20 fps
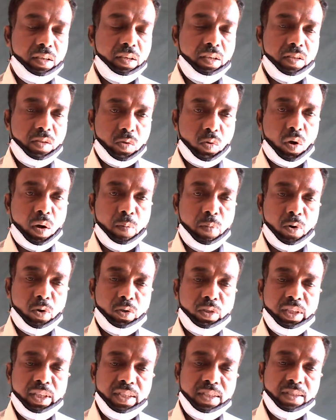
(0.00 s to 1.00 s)
So
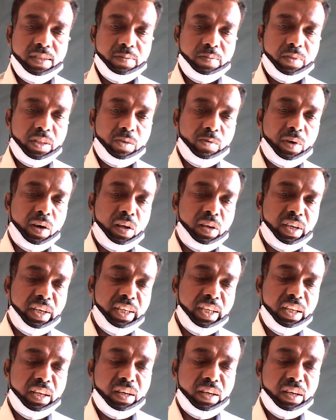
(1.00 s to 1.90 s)
about this we already